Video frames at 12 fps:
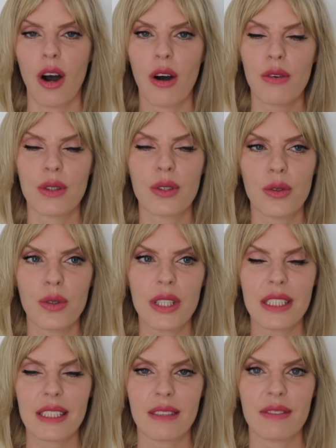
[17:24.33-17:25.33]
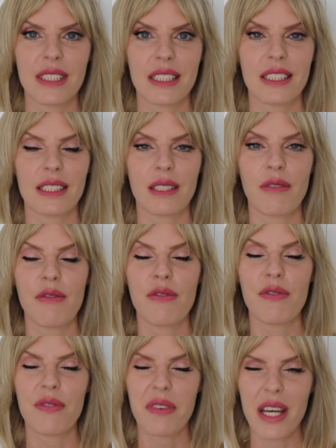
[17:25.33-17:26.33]
Of course, this is a
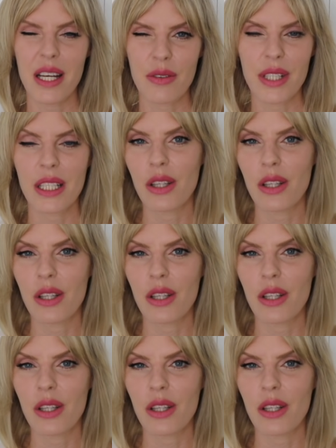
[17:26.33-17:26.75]
very